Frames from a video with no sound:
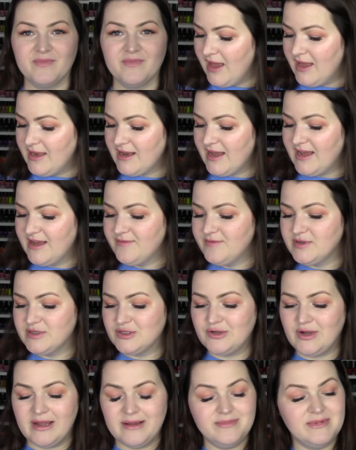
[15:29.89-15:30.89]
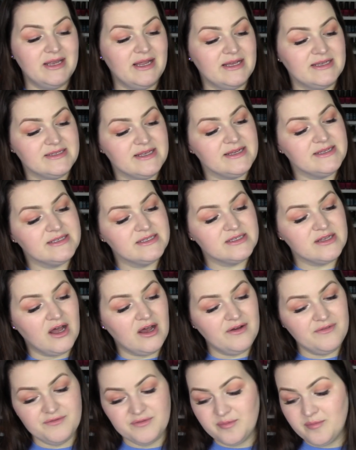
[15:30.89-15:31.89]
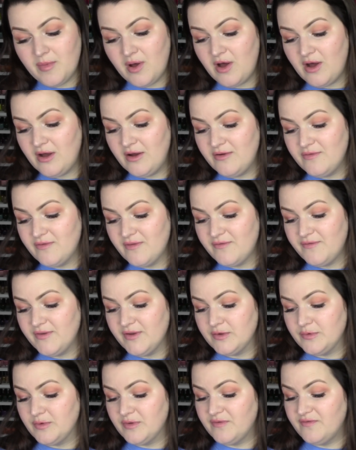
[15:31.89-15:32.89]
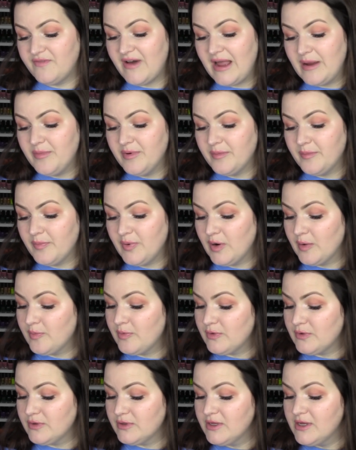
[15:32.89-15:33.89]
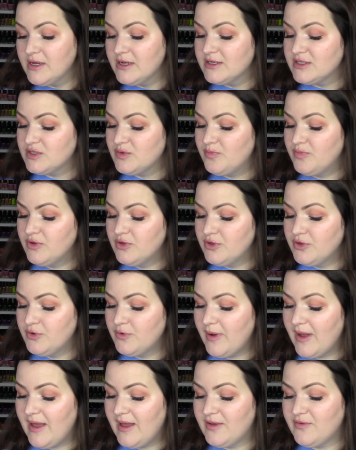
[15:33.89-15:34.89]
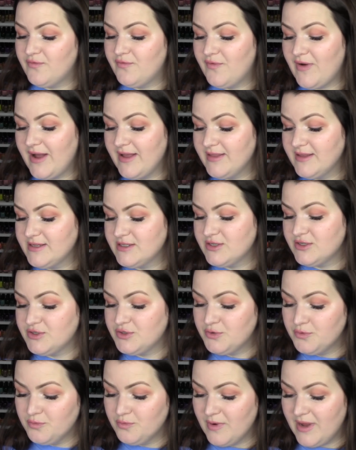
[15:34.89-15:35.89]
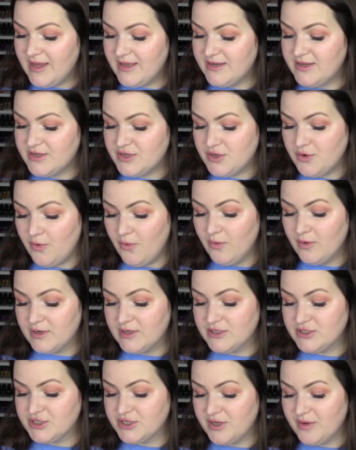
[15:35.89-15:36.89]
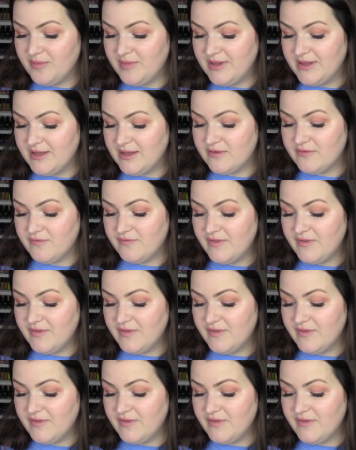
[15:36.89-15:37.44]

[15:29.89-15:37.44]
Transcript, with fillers: And I have described it as a soft mauve filled with vibrant purple to blue and violet to red to orange chameleon